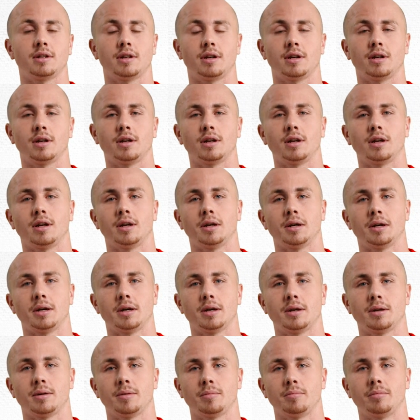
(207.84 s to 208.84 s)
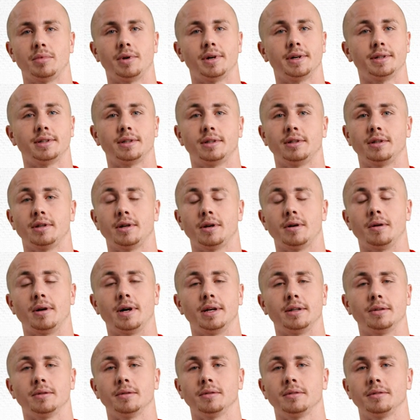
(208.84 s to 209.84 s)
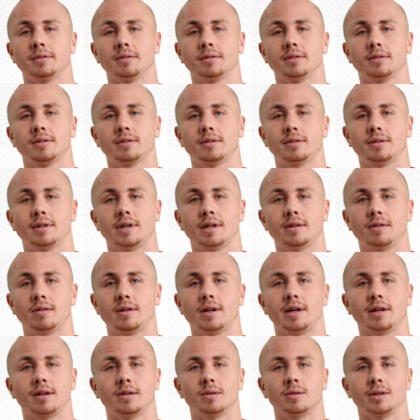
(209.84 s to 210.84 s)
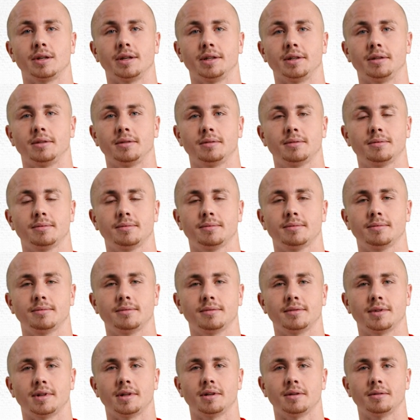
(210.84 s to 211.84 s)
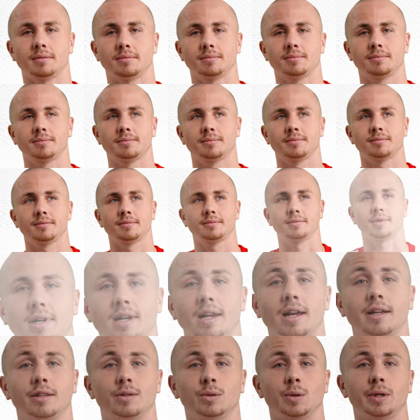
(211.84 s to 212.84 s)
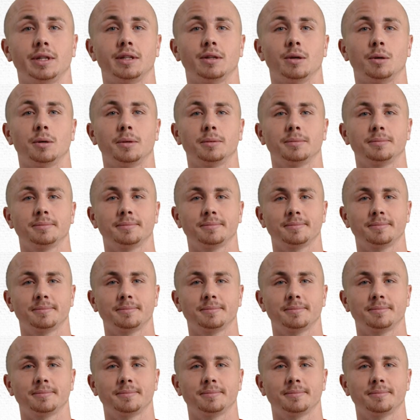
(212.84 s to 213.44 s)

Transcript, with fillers: Uh, but no, I don't. I don't like cooking. No. I like to eat though.